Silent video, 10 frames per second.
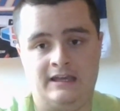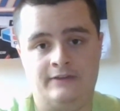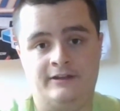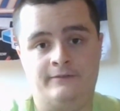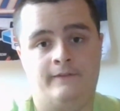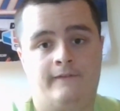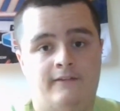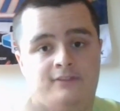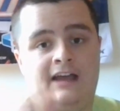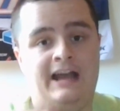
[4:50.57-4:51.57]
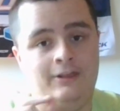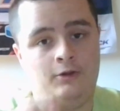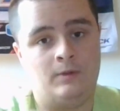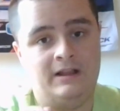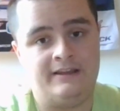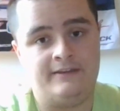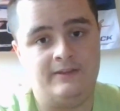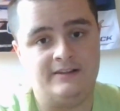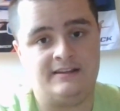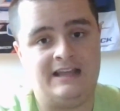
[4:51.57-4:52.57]
And then Tyler Reddick,
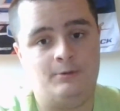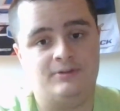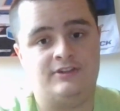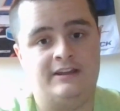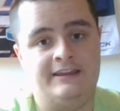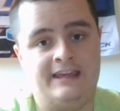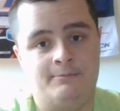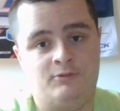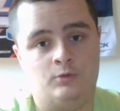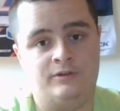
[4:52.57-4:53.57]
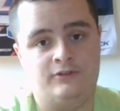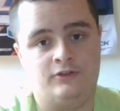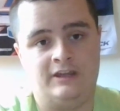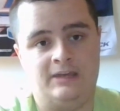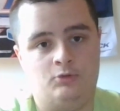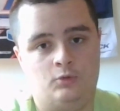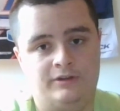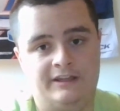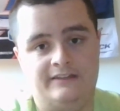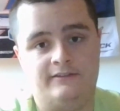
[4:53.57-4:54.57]
this is how his day came to
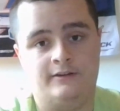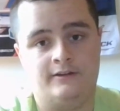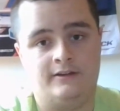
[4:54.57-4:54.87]
an end.